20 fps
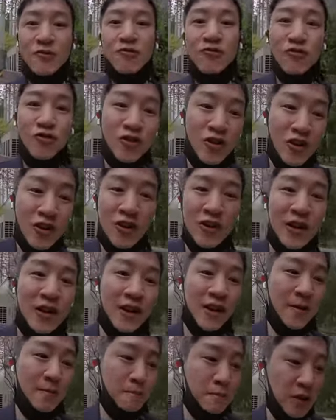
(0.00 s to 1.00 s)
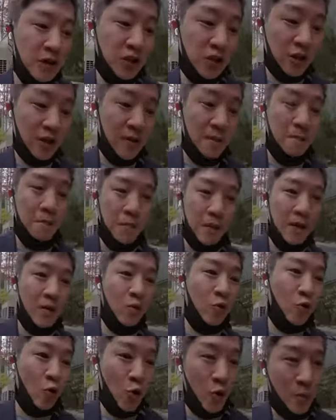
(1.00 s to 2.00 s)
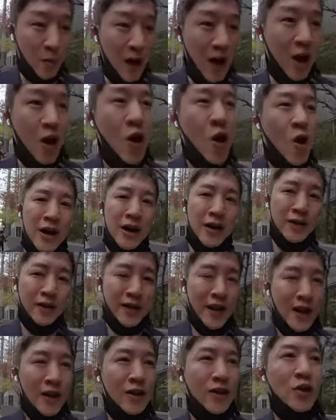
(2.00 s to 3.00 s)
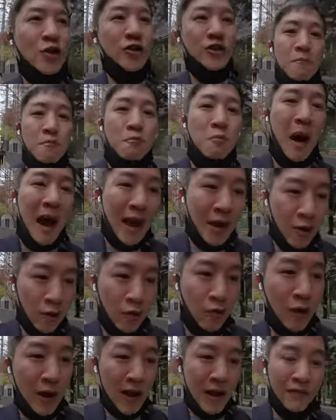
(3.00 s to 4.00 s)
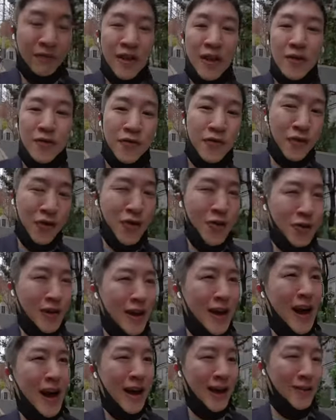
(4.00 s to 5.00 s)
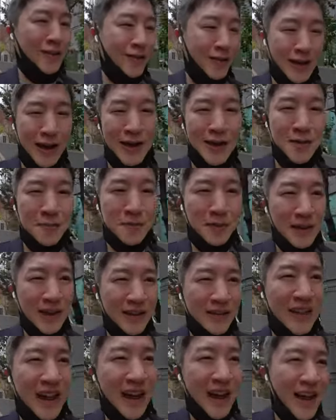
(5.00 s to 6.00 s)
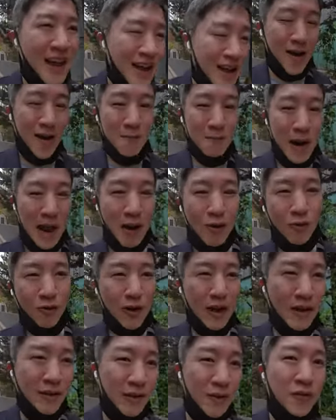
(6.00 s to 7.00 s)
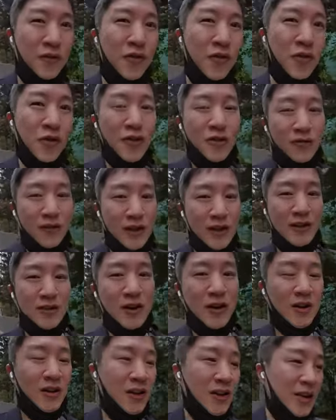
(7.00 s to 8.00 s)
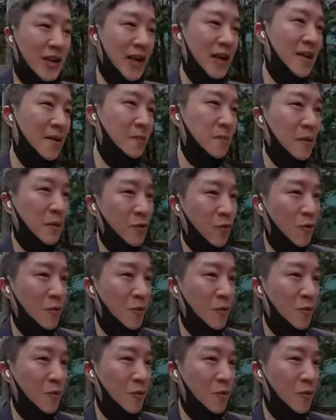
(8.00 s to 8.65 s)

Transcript: a really good Michelin Bib Gourmand where they use microwaved food. I know, can you believe that a microwaved food restaurant could get a Bib